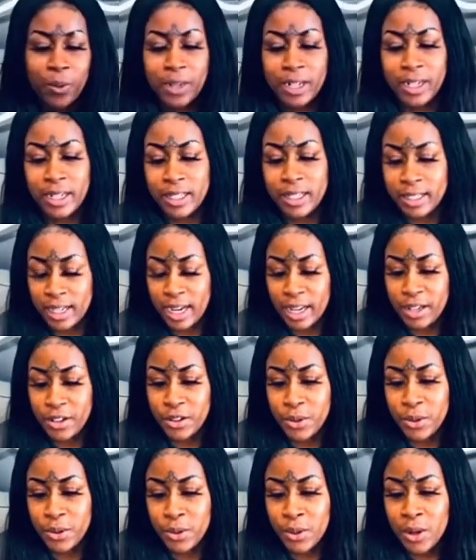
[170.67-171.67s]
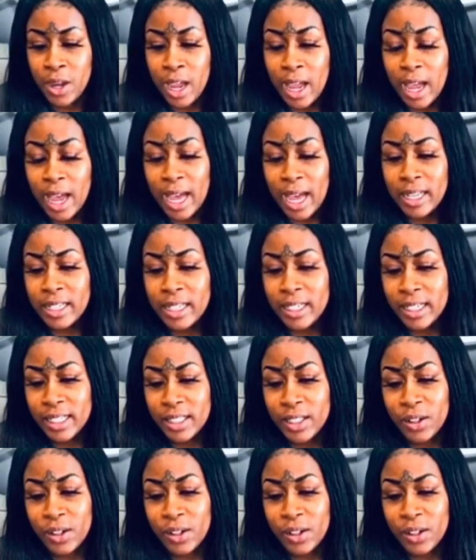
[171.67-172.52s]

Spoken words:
it is that I do, I look at the